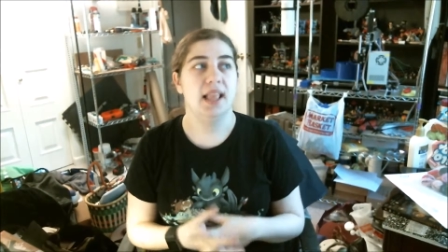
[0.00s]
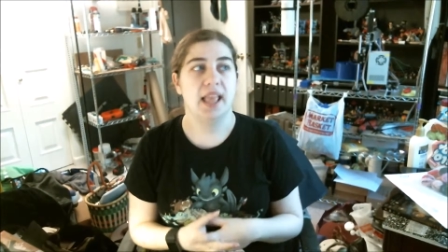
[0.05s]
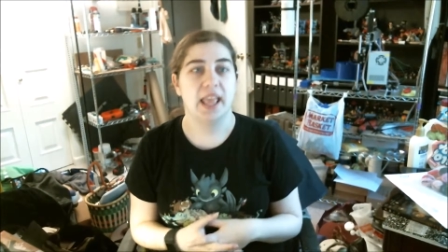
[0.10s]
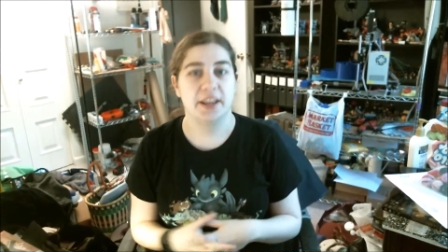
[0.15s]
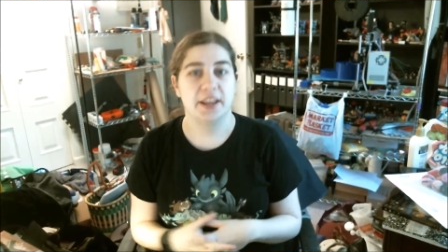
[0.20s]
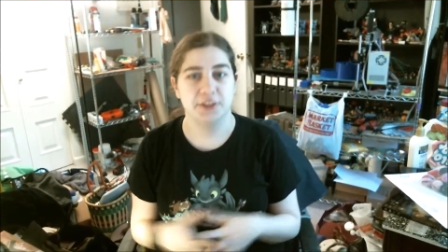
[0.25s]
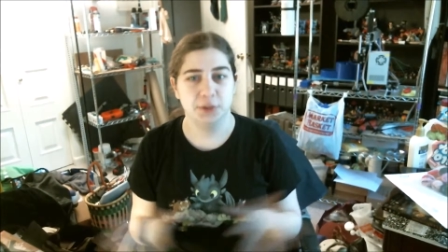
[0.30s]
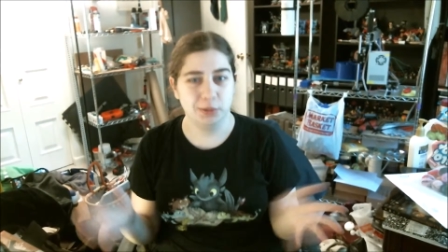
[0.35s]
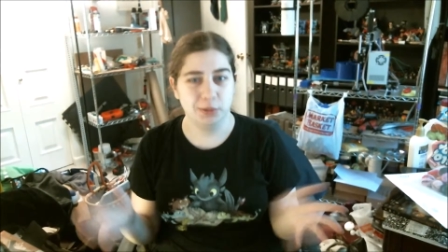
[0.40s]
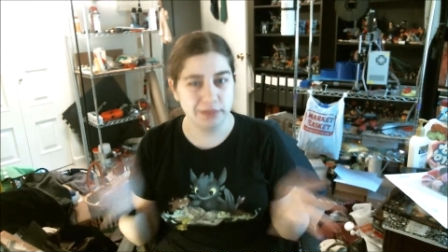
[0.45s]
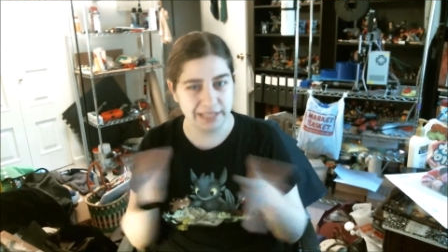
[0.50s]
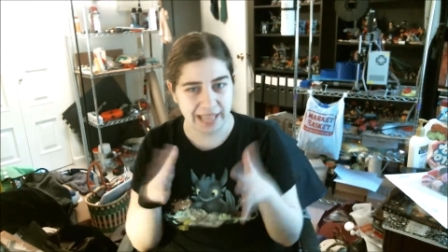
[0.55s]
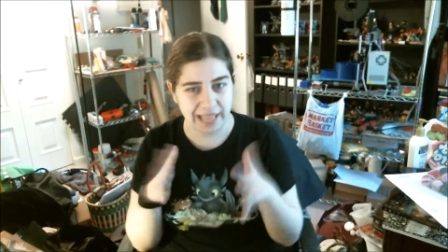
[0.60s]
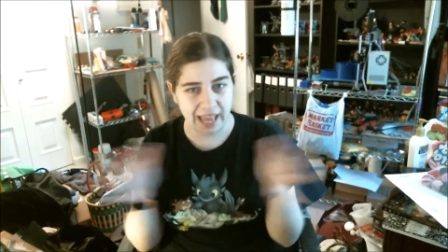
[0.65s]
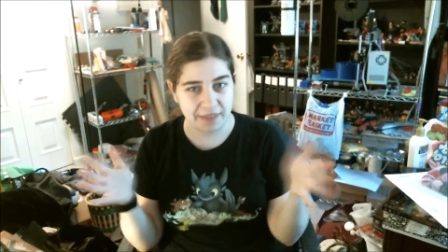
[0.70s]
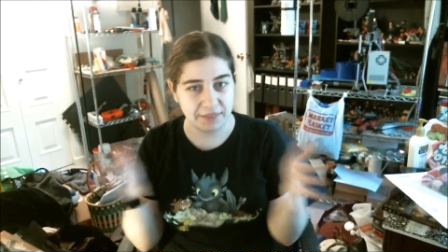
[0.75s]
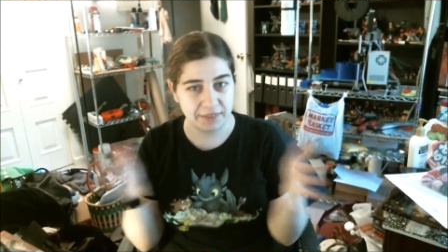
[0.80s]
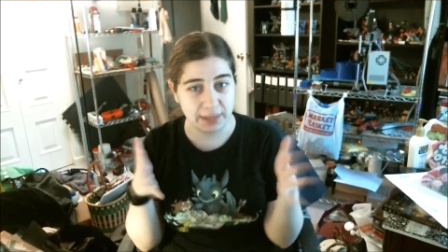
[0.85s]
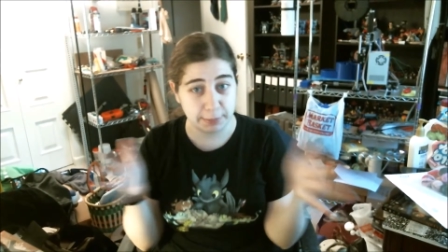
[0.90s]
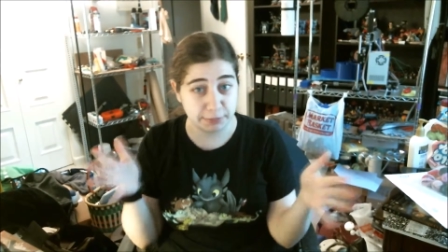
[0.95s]
And you only
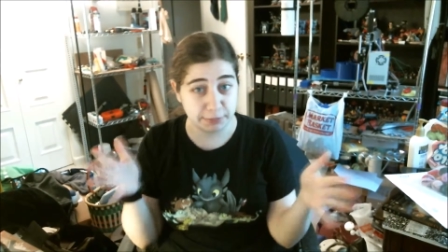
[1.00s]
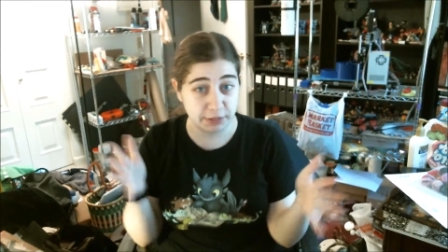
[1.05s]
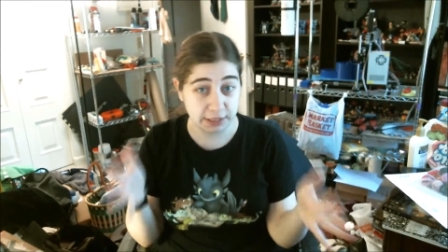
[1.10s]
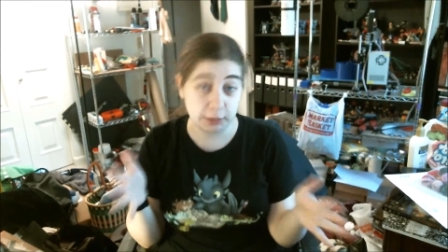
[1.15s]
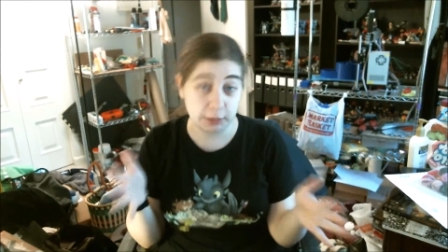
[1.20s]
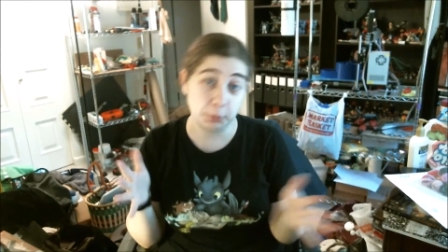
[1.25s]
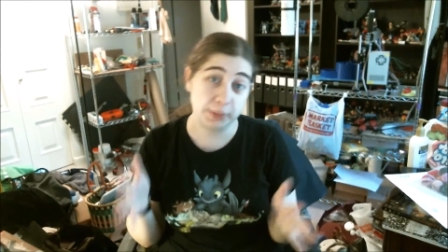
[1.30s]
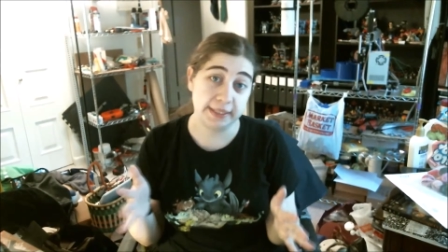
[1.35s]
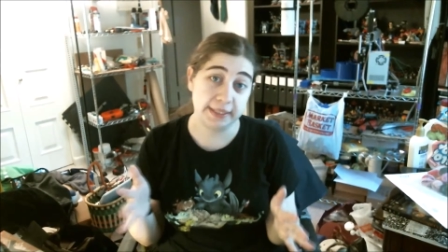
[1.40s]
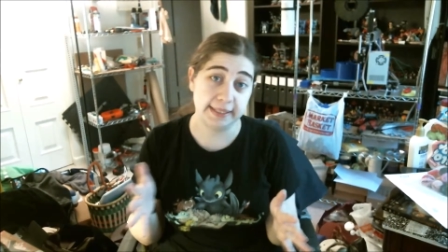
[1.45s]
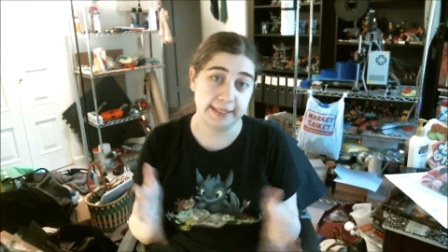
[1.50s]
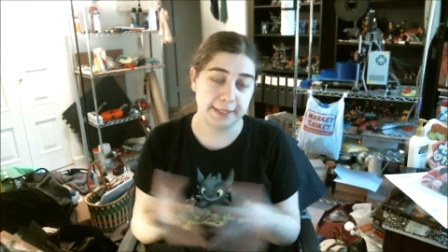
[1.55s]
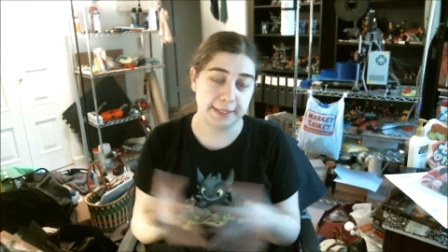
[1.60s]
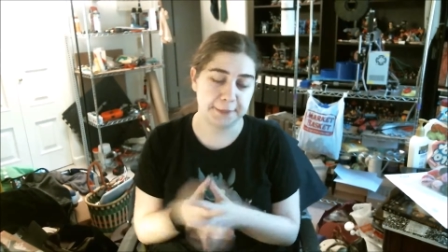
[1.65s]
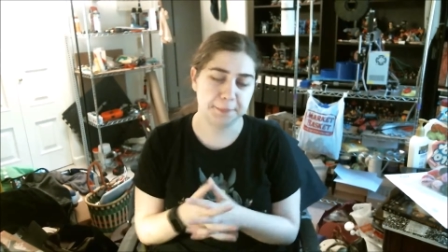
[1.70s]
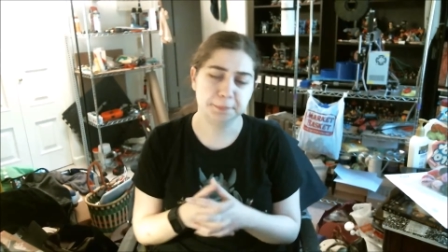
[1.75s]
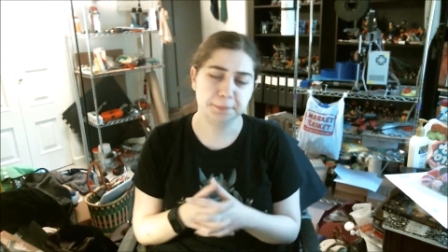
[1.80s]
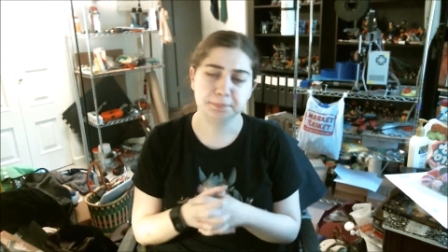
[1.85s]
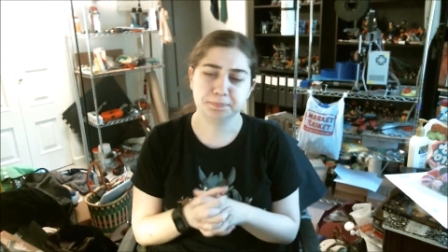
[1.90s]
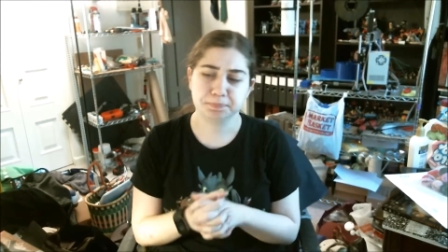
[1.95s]
have it up for, like, a week a year.